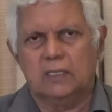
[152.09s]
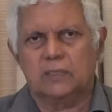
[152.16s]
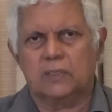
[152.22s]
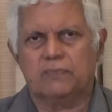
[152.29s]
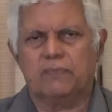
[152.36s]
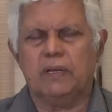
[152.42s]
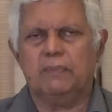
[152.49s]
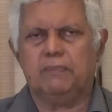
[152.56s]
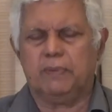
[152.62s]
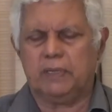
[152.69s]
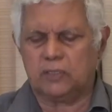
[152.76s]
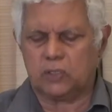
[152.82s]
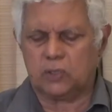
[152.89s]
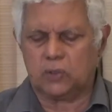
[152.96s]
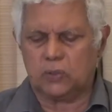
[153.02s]
So
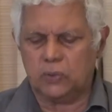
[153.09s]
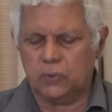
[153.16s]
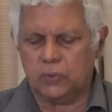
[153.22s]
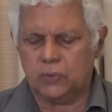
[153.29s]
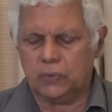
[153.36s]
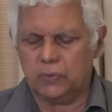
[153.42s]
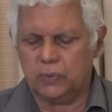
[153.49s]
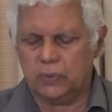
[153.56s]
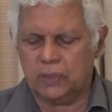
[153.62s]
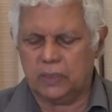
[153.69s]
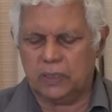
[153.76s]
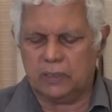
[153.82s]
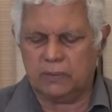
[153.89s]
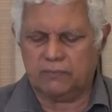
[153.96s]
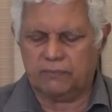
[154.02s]
Philippians 2,
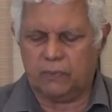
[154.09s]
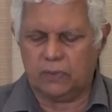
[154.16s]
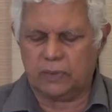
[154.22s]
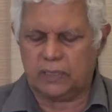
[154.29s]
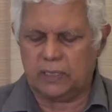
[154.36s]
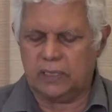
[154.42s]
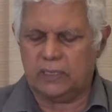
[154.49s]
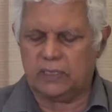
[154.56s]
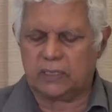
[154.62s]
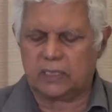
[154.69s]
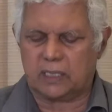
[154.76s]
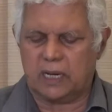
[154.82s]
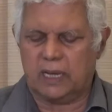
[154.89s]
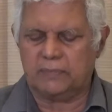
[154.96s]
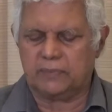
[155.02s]
uh, 14
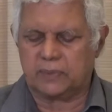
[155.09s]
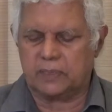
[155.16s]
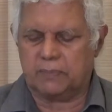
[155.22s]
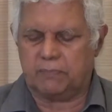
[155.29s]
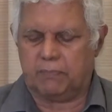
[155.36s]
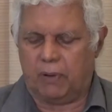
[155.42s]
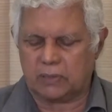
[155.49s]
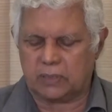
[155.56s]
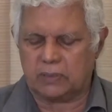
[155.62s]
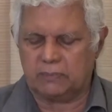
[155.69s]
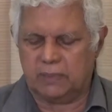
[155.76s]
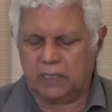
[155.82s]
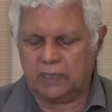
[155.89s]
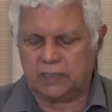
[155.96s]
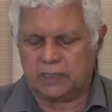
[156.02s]
describes the
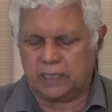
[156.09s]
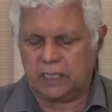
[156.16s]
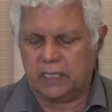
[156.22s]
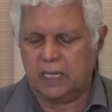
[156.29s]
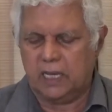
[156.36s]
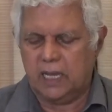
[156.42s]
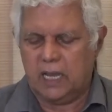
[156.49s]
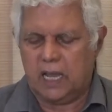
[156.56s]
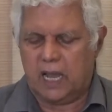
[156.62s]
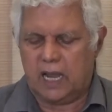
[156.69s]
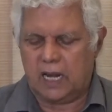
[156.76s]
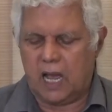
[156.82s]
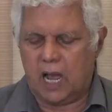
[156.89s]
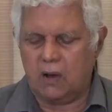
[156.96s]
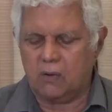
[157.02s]
possibility
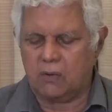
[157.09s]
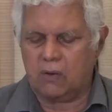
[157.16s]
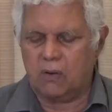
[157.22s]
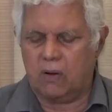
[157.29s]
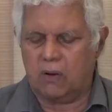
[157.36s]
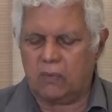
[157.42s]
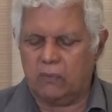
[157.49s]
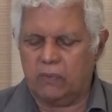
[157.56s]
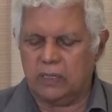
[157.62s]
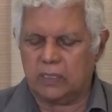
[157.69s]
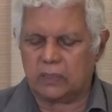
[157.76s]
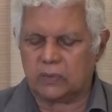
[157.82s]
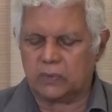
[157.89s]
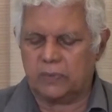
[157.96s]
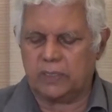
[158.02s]
and how God
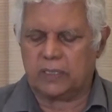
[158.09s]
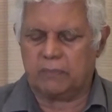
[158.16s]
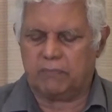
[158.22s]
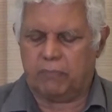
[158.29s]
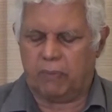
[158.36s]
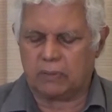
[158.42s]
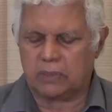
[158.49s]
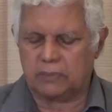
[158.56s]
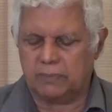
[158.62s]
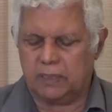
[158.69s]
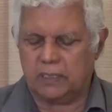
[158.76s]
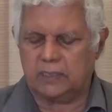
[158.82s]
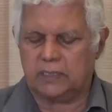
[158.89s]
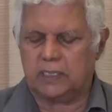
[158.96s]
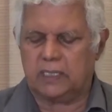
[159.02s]
works with a
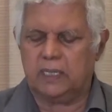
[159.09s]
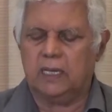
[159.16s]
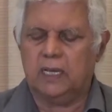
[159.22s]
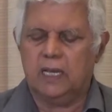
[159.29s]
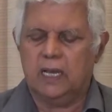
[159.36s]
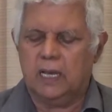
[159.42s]
possibility.